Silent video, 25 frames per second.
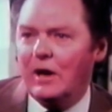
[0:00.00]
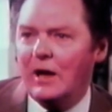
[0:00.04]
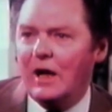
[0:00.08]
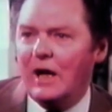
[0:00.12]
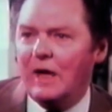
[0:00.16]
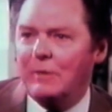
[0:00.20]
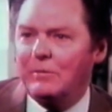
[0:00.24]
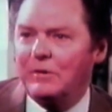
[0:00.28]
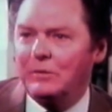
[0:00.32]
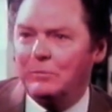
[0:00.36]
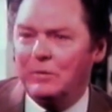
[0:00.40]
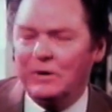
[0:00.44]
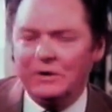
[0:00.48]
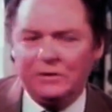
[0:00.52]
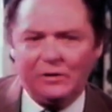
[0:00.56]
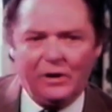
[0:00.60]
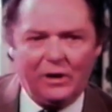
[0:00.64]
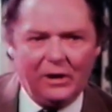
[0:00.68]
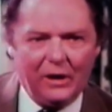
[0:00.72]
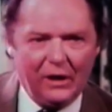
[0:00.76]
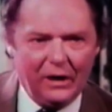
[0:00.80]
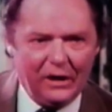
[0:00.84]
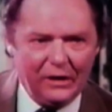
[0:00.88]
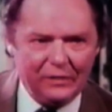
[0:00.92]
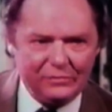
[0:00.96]
I mean, when you're
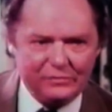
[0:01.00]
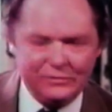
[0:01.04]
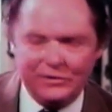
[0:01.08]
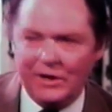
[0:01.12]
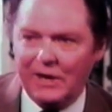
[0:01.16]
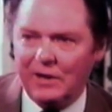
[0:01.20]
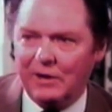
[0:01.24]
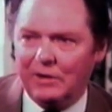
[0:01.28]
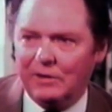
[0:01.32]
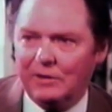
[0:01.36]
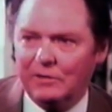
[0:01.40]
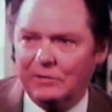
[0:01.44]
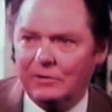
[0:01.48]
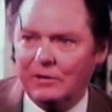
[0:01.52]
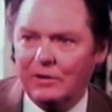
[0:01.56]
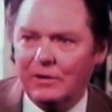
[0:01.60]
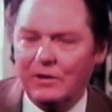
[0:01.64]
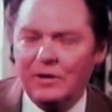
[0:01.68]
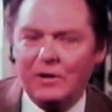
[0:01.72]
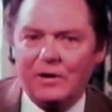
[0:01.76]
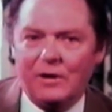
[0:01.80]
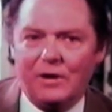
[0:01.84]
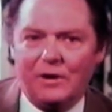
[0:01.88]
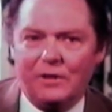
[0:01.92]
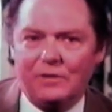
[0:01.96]
half naked
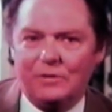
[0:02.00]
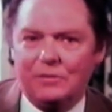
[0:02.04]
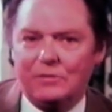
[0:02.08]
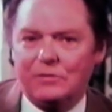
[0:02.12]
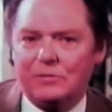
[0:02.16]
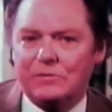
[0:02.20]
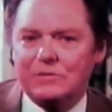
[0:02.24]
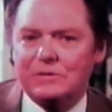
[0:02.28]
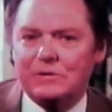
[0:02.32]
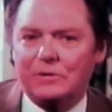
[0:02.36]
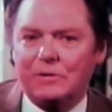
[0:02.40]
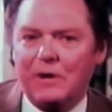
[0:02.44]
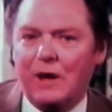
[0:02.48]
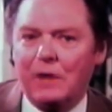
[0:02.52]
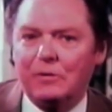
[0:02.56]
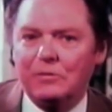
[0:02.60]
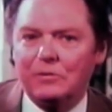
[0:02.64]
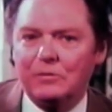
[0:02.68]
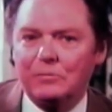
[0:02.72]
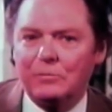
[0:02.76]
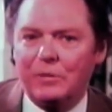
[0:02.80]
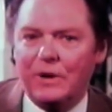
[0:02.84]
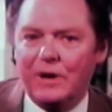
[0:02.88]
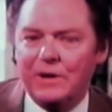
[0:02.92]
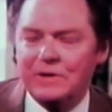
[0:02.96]
and
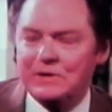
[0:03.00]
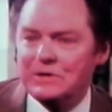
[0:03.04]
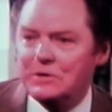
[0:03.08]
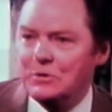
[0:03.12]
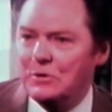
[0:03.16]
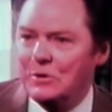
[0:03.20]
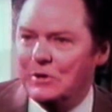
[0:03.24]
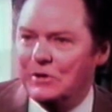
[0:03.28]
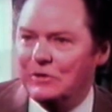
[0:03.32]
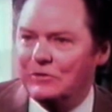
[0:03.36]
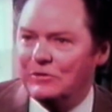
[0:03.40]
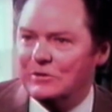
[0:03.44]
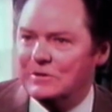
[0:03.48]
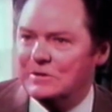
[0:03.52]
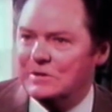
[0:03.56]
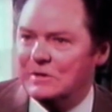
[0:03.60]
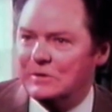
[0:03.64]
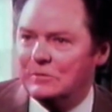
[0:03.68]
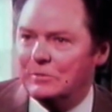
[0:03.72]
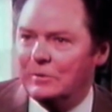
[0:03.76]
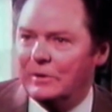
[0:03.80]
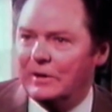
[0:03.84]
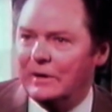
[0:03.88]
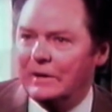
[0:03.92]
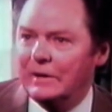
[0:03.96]
surrounded by sewage, as
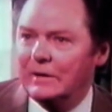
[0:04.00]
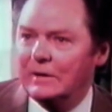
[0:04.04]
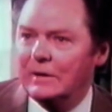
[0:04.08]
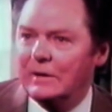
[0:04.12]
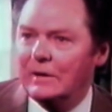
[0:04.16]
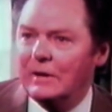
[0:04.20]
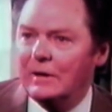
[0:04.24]
it were,